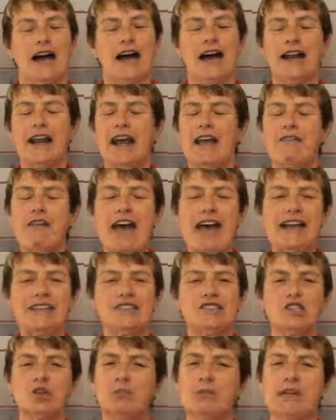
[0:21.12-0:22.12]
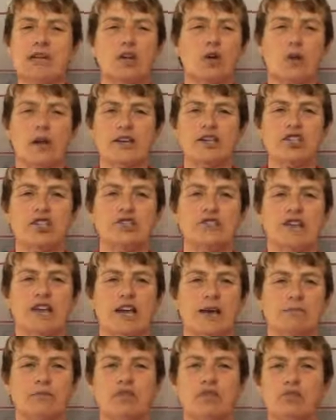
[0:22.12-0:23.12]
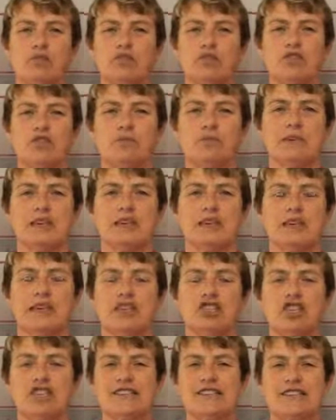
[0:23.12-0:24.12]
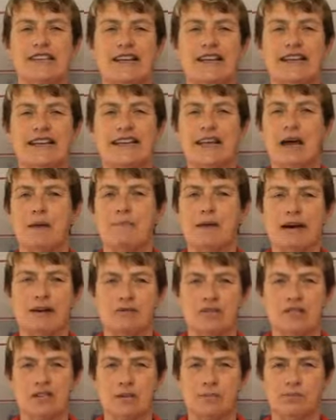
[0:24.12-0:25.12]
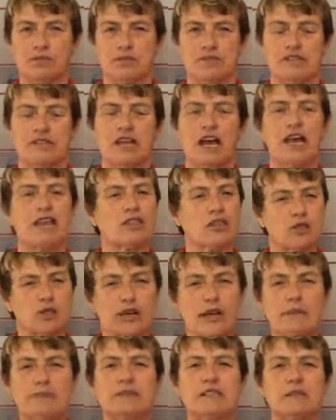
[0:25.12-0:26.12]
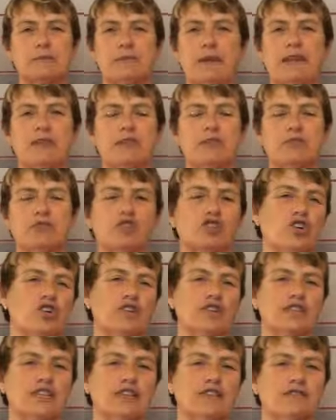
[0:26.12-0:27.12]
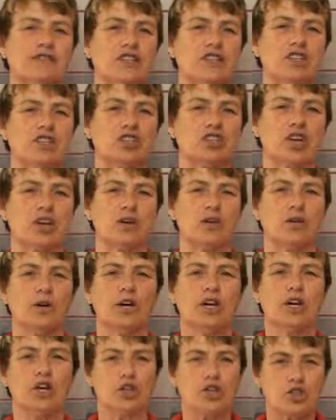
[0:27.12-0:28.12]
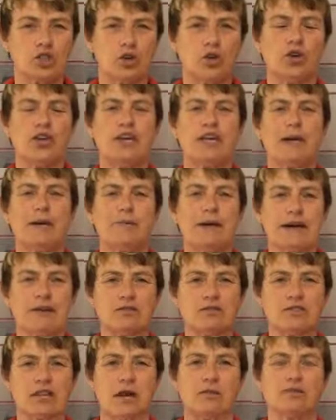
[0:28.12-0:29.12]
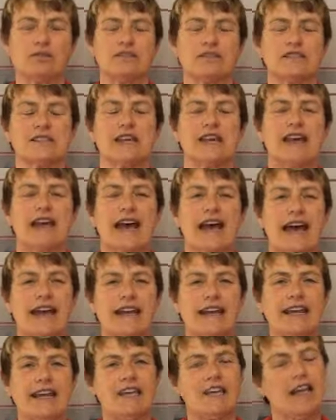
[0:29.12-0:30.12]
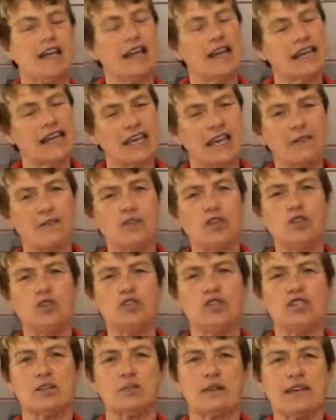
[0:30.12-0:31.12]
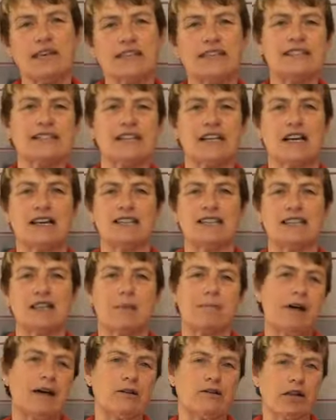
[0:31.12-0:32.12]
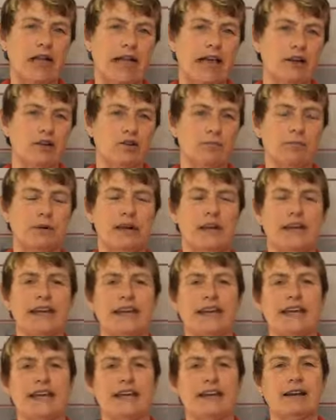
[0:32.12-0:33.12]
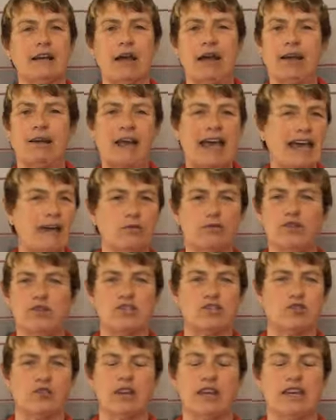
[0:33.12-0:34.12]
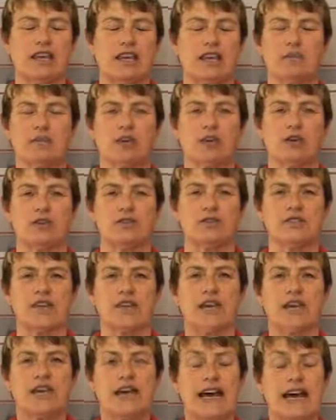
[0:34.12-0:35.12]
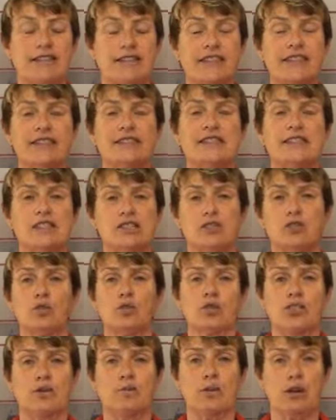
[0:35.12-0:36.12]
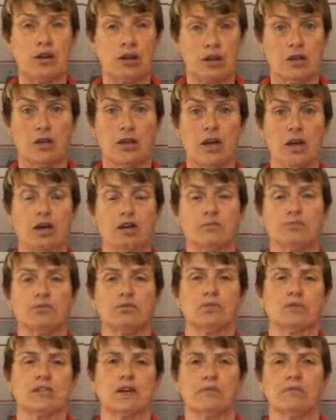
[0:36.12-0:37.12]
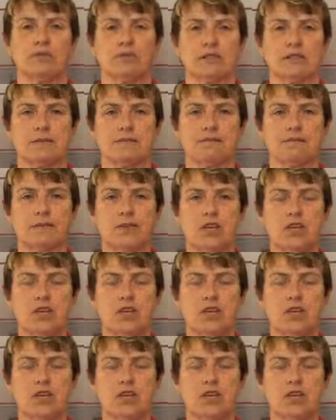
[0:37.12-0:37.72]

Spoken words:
And I've had so many questions come through to me just lately about doubles. I thought I would spend the majority of this show talking about doubles and giving you some insights about how to play and how this great game goes. And this is North American hardball doubles.